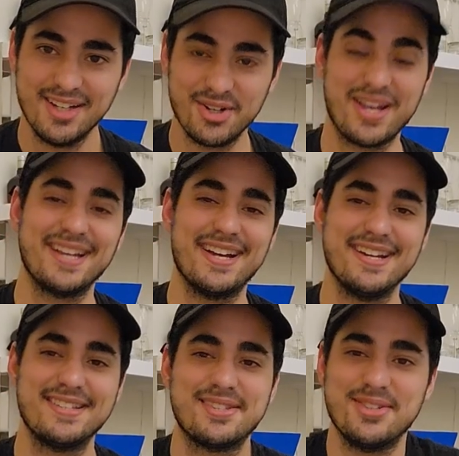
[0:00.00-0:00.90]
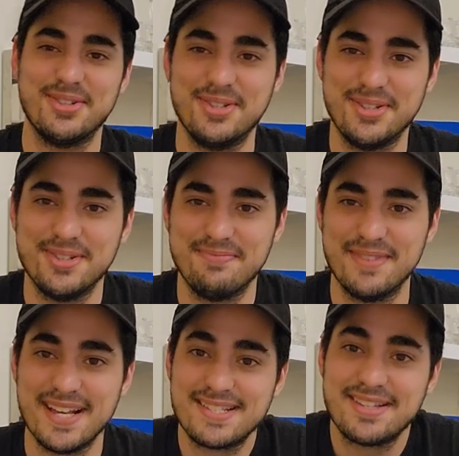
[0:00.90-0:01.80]
Okay guys, so
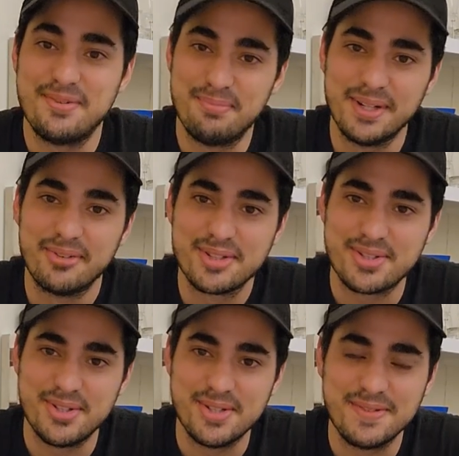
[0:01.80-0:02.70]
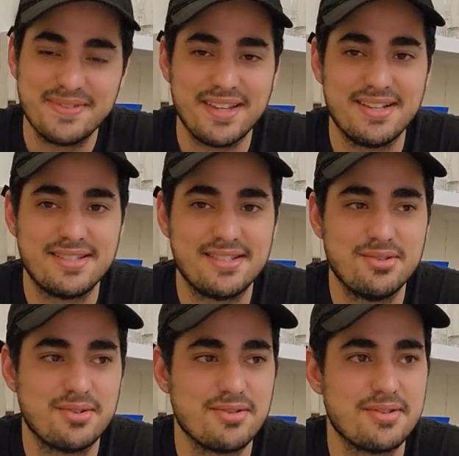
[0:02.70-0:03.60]
that's the complete result as
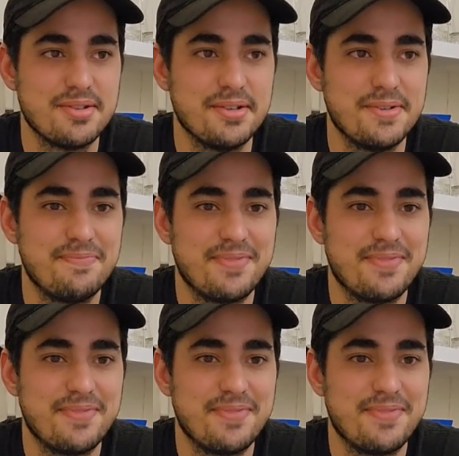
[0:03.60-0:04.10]
you can saw.